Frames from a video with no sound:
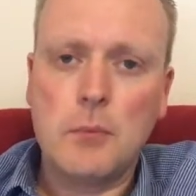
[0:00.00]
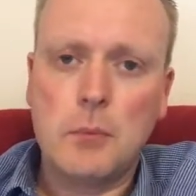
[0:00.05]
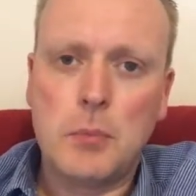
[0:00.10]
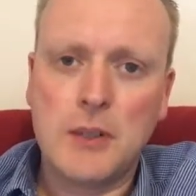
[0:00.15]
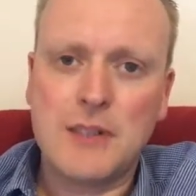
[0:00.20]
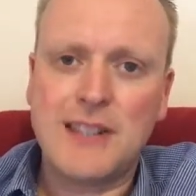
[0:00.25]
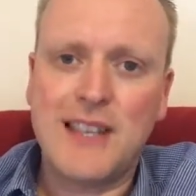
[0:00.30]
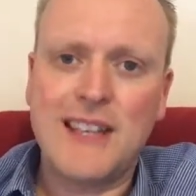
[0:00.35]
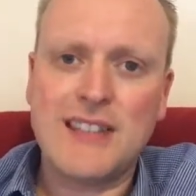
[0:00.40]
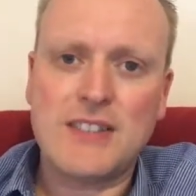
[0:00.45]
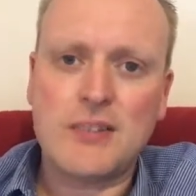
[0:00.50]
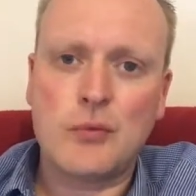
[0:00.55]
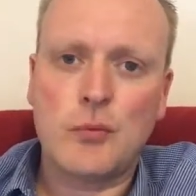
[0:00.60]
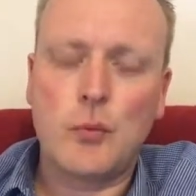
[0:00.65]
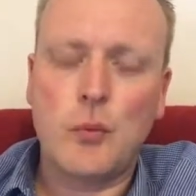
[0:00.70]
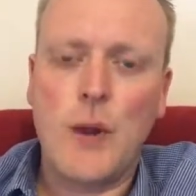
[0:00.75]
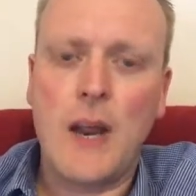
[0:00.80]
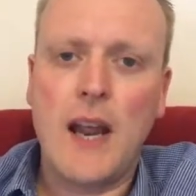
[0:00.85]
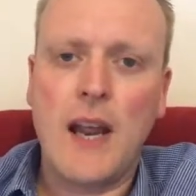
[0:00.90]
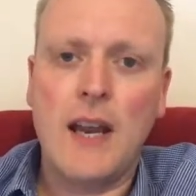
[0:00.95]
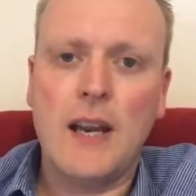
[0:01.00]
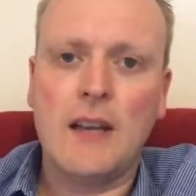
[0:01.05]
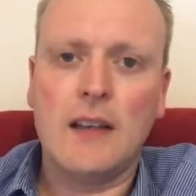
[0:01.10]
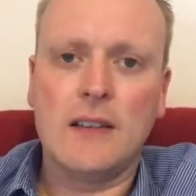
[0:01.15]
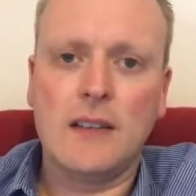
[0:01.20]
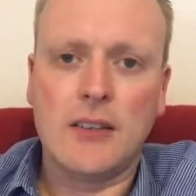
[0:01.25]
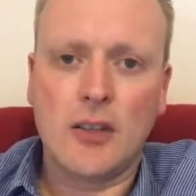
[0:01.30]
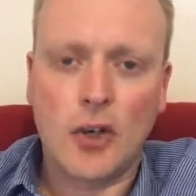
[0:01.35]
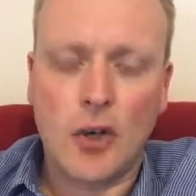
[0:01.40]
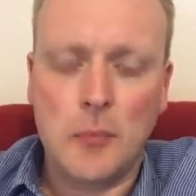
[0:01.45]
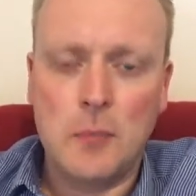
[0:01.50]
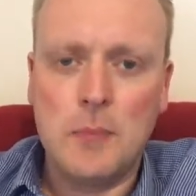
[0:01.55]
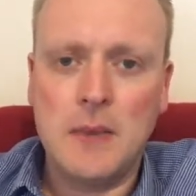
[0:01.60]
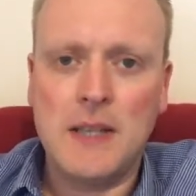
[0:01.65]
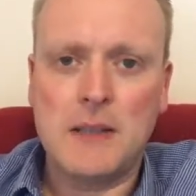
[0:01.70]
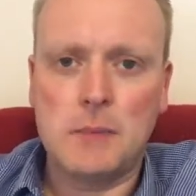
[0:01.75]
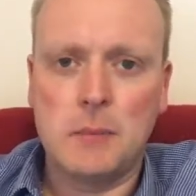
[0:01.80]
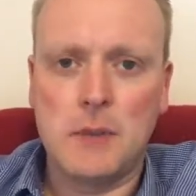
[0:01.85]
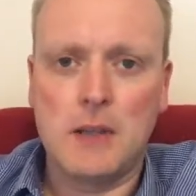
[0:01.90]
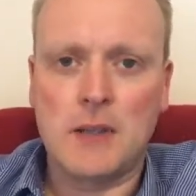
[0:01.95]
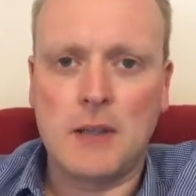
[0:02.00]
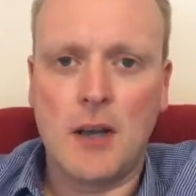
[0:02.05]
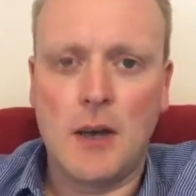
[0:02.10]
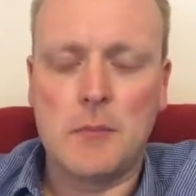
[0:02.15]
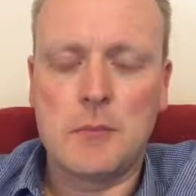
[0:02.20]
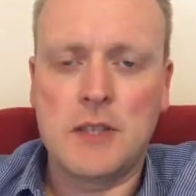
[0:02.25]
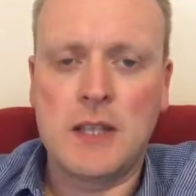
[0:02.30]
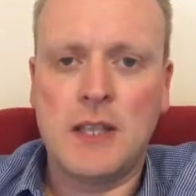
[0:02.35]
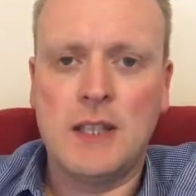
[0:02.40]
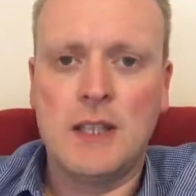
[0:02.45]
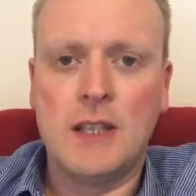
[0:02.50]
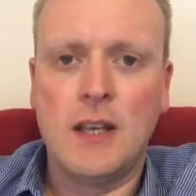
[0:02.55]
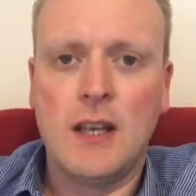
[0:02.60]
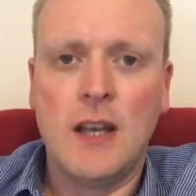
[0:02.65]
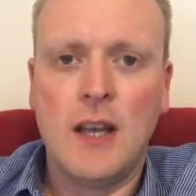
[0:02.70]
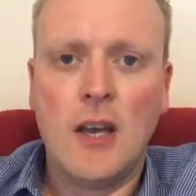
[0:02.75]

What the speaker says: But that's where the commitment comes in.